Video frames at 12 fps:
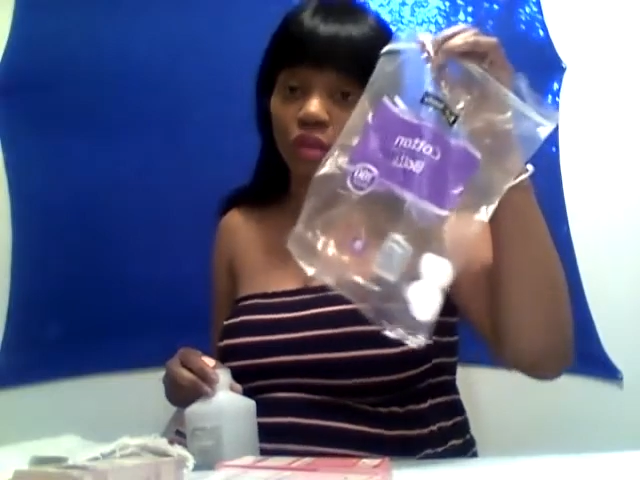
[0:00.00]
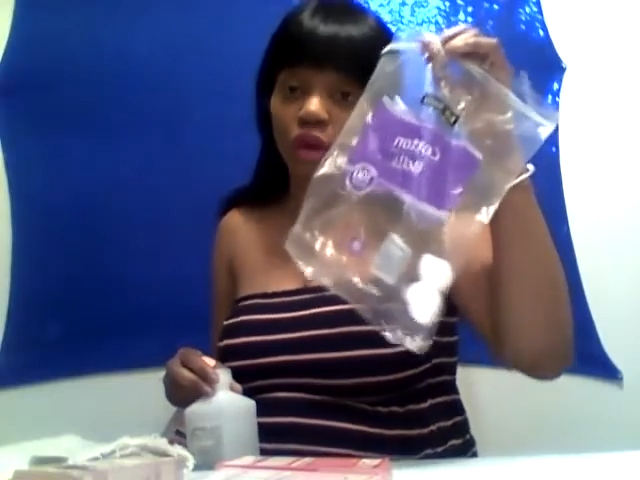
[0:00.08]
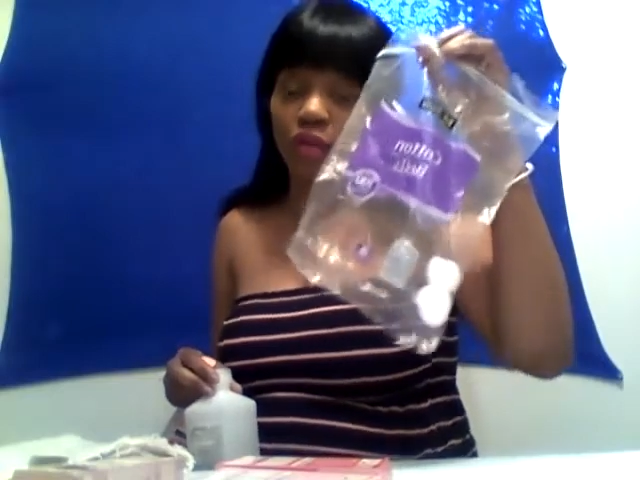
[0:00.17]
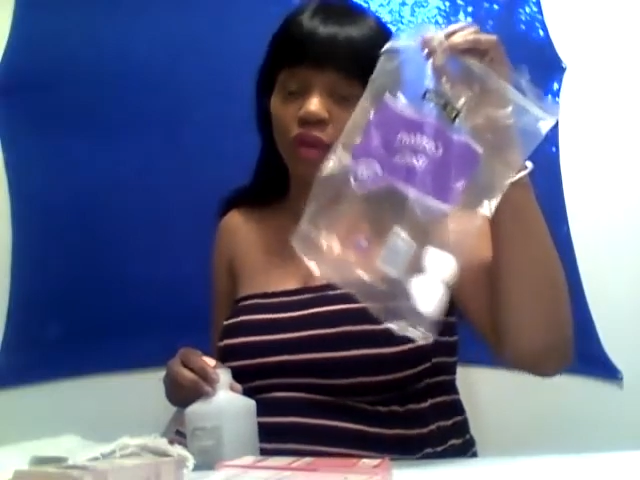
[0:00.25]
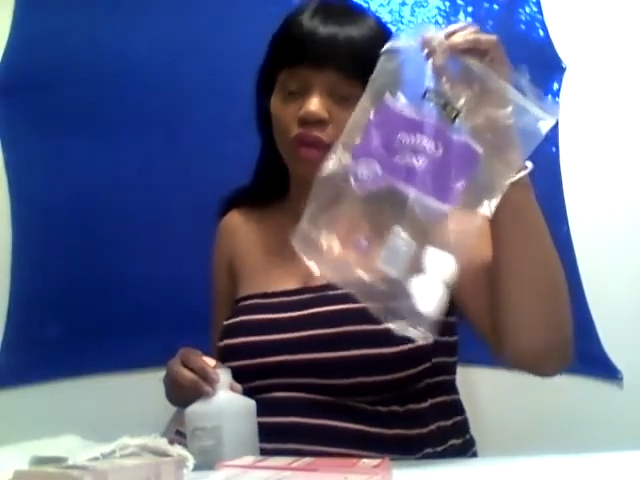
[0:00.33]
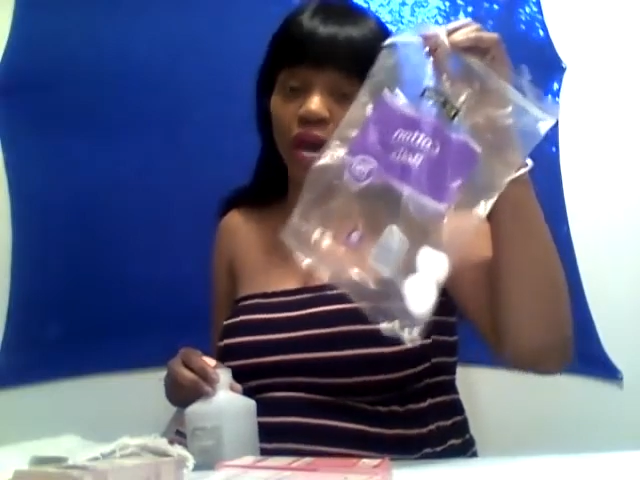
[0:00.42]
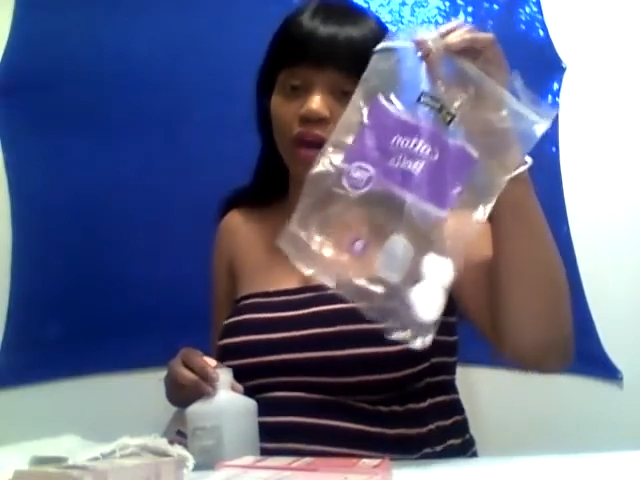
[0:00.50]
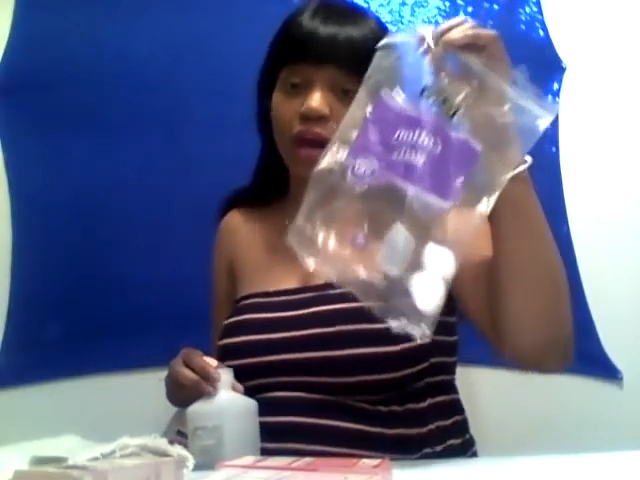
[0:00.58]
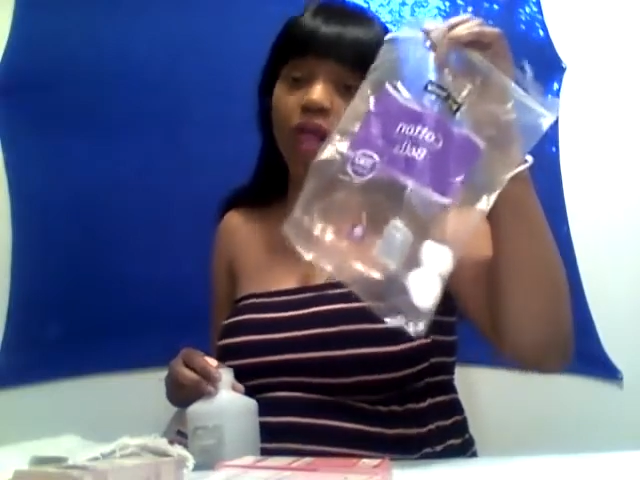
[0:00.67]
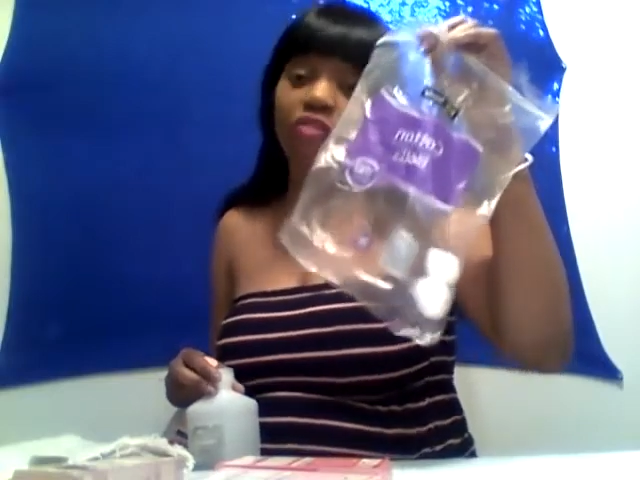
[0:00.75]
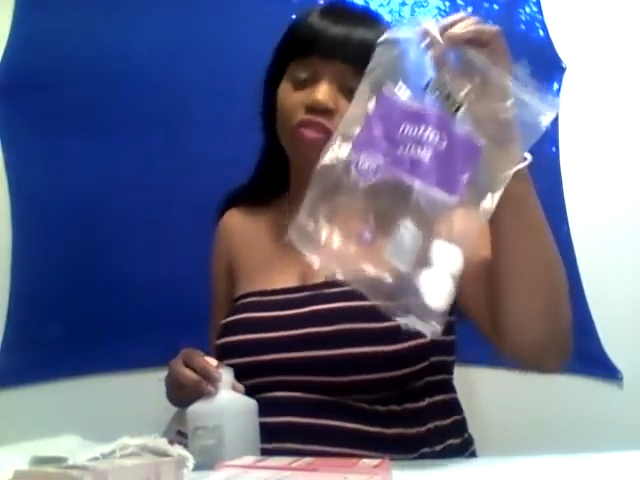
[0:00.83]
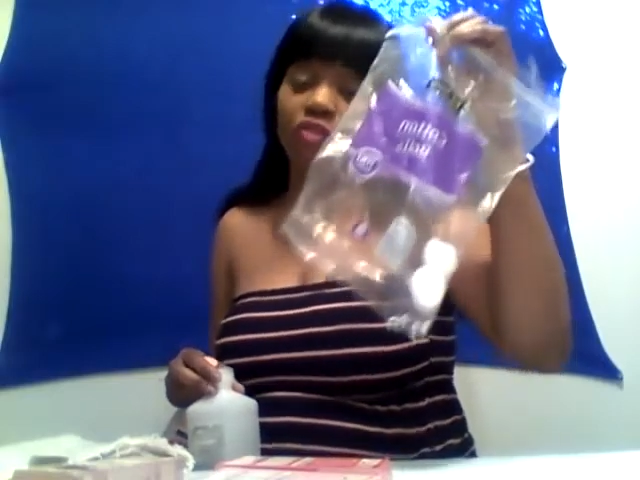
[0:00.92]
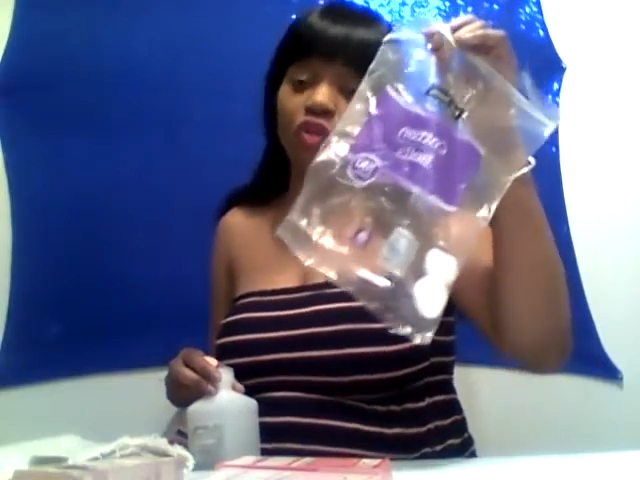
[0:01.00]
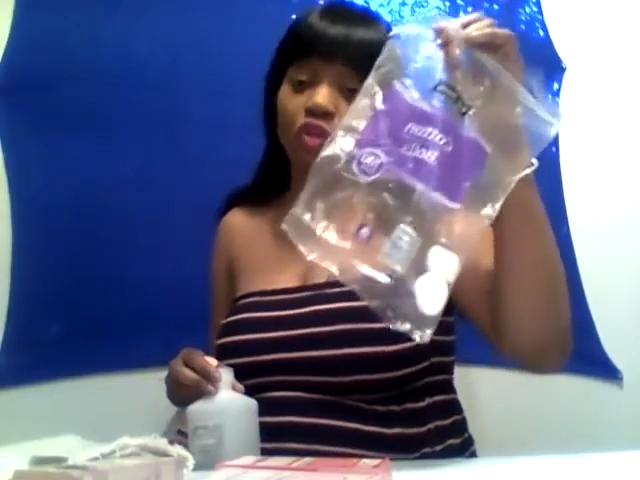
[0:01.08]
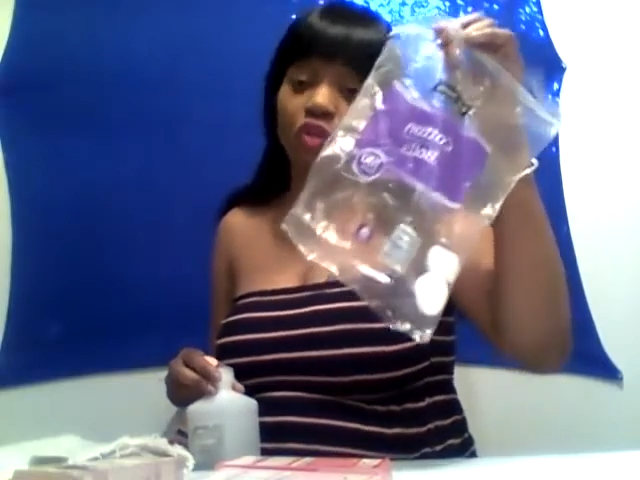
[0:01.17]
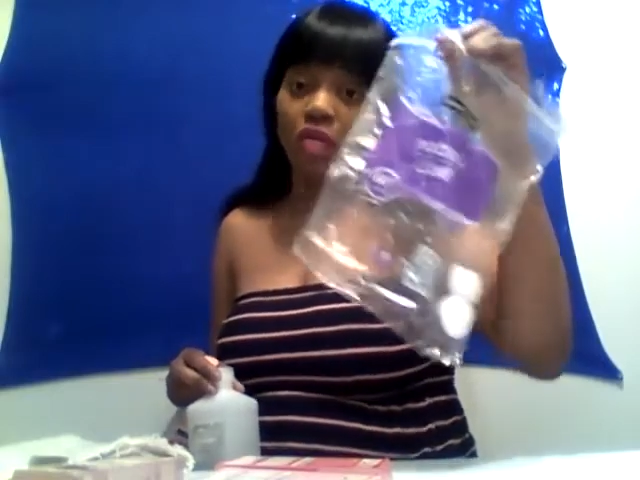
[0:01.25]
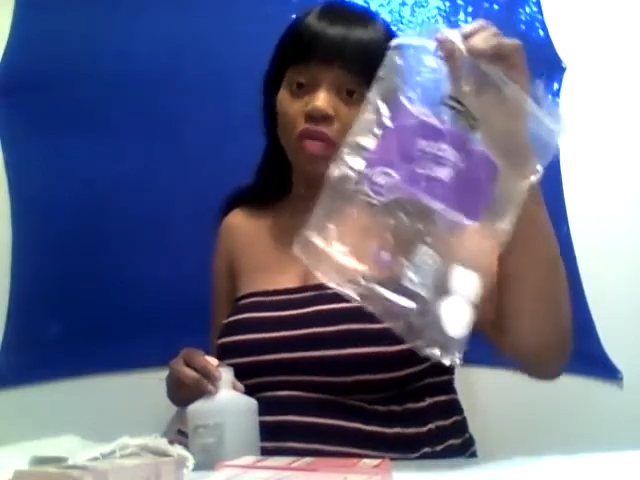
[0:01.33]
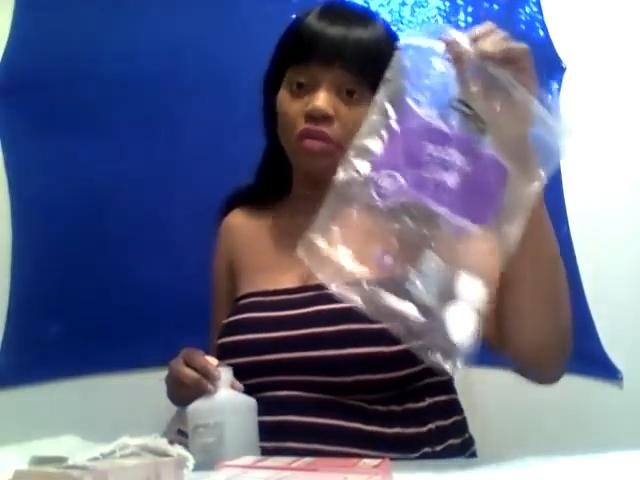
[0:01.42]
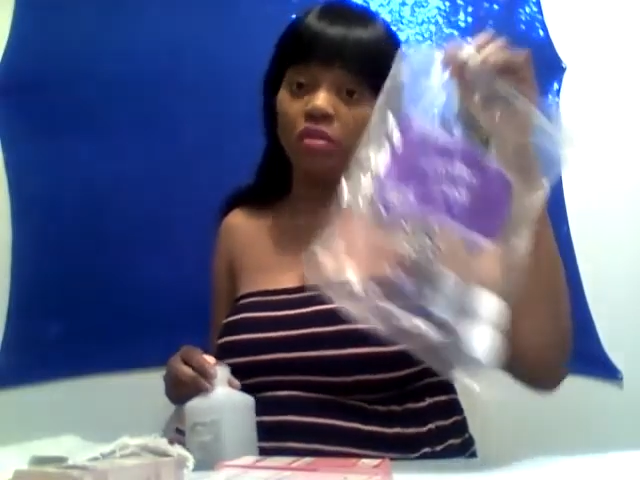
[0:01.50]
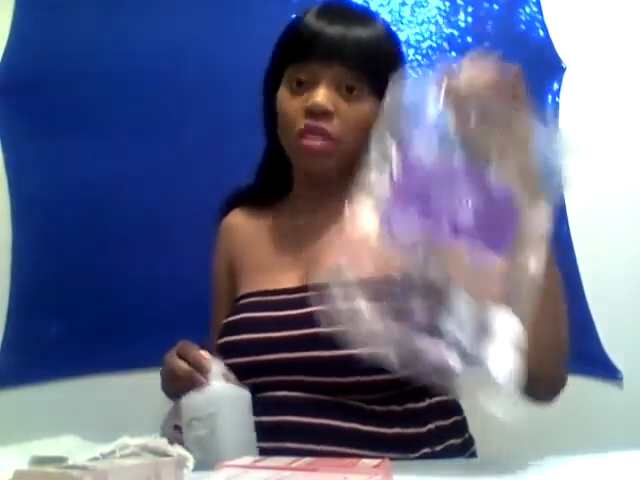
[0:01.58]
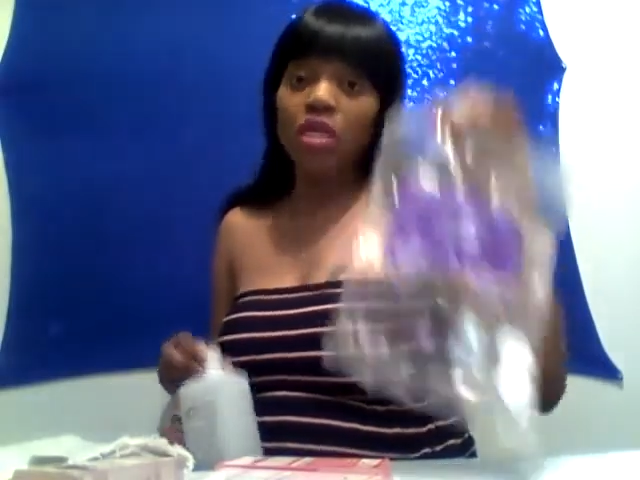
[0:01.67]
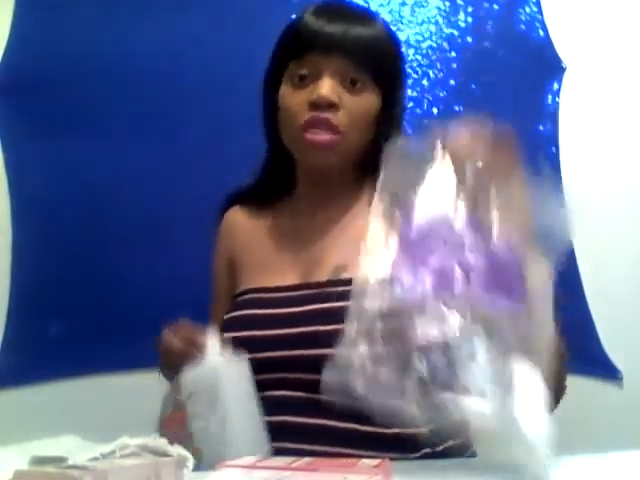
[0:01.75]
off of your nails.